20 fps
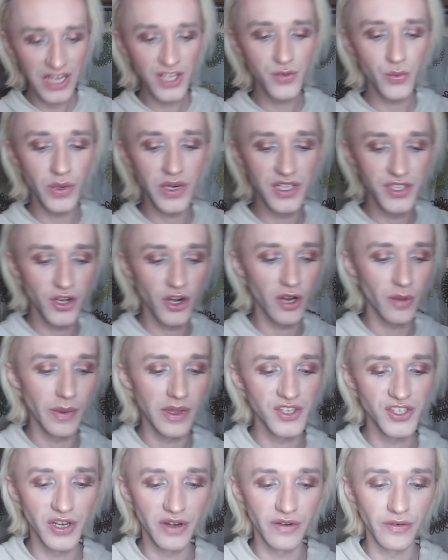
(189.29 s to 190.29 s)
just wanted to talk
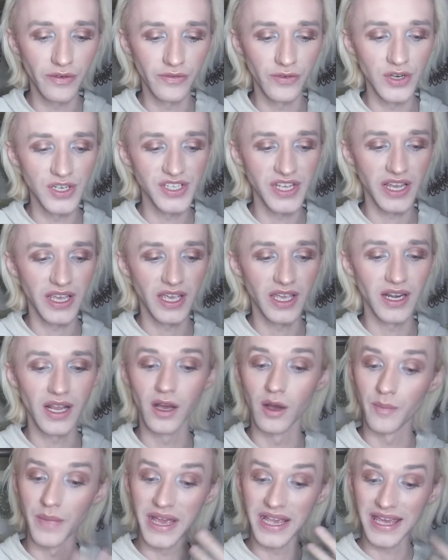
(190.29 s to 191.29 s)
about Jennifer for a second,
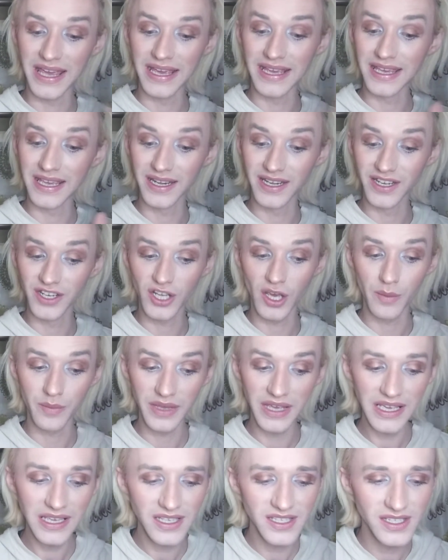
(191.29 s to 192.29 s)
aka Candied
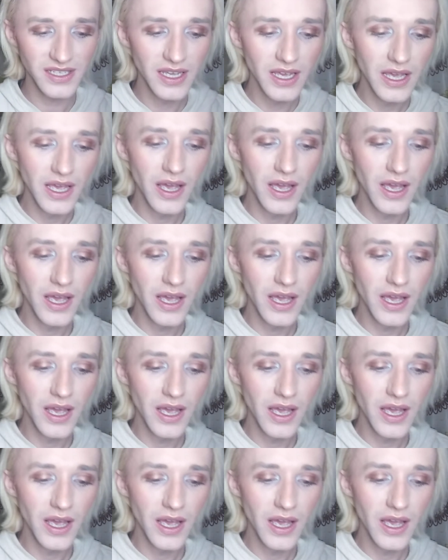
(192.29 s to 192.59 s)
Cupcakes.